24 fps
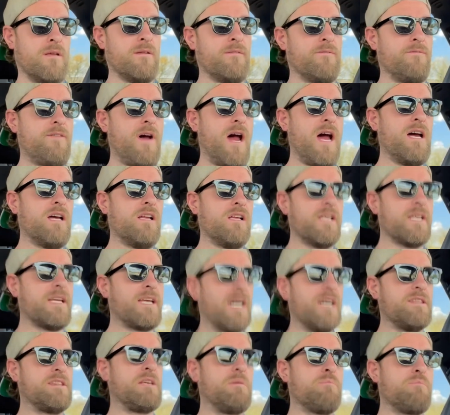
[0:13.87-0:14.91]
Finally
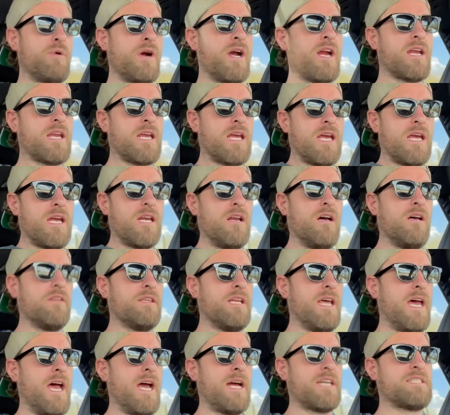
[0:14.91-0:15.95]
got the break in on
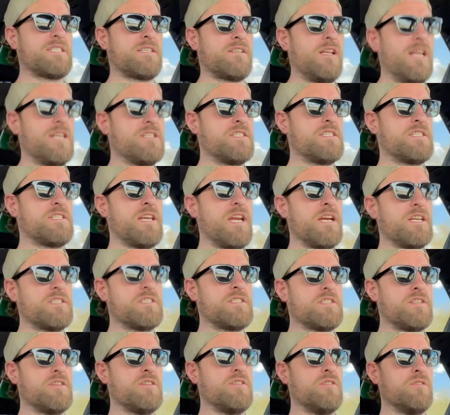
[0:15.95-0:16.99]
the XClutch Stage
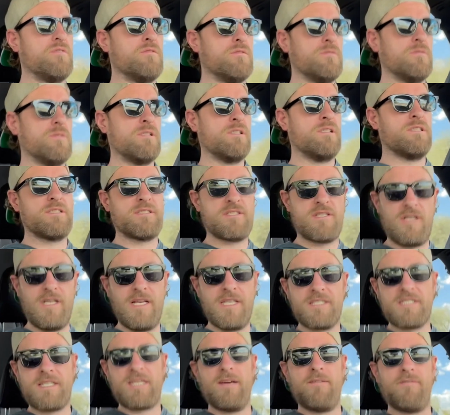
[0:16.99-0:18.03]
2, so
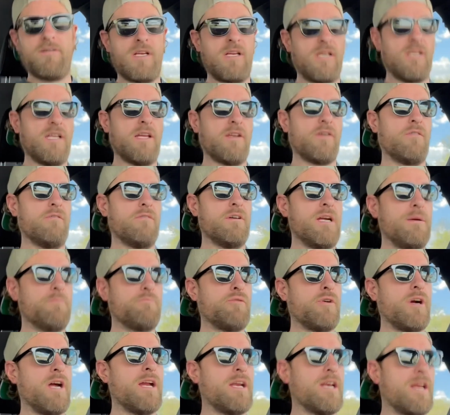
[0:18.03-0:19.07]
let's give it a little rip
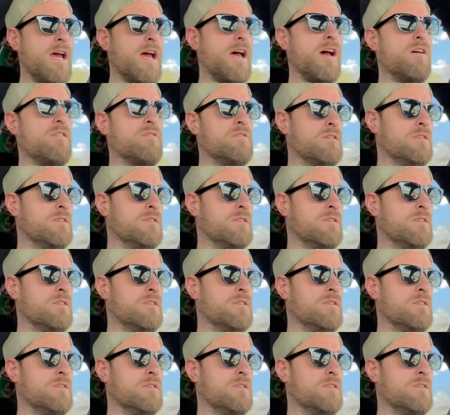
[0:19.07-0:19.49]
right now.